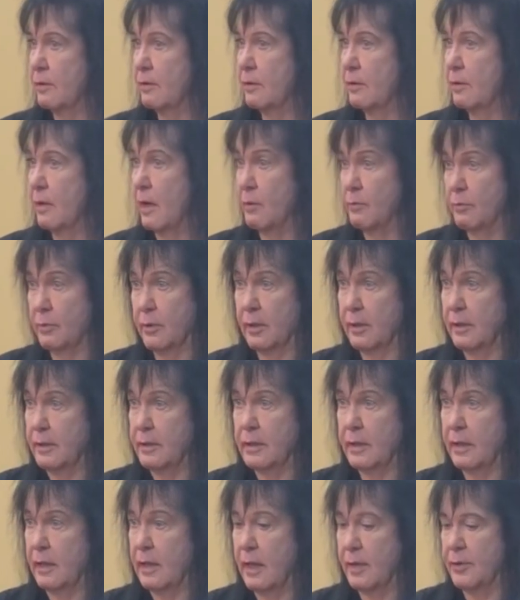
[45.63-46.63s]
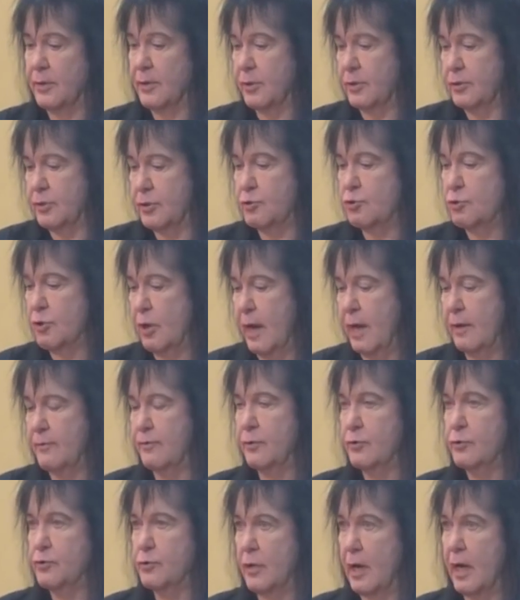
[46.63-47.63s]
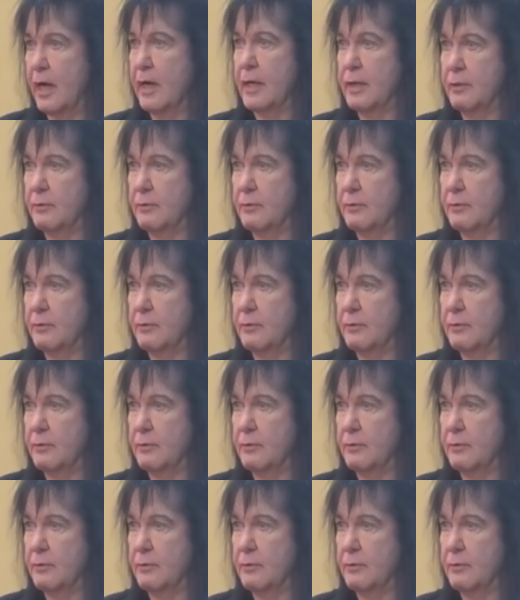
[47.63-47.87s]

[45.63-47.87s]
I really did. I thought track for track,